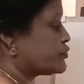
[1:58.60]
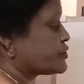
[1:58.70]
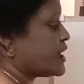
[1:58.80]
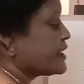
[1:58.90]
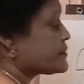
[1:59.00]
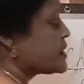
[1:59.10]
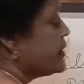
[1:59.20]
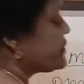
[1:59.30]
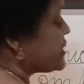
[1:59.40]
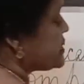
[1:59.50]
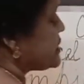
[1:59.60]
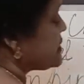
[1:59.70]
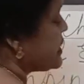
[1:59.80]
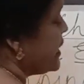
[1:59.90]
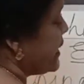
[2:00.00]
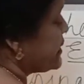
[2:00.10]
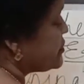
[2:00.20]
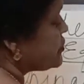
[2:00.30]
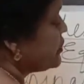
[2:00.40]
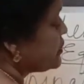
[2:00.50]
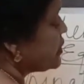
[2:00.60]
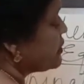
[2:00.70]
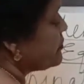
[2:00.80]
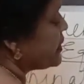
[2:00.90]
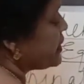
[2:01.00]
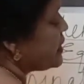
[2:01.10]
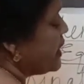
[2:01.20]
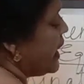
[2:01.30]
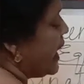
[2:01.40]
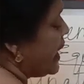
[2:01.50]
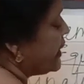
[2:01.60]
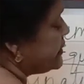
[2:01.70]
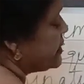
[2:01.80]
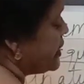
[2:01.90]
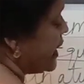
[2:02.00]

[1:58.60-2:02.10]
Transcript: two types, that is exothermic and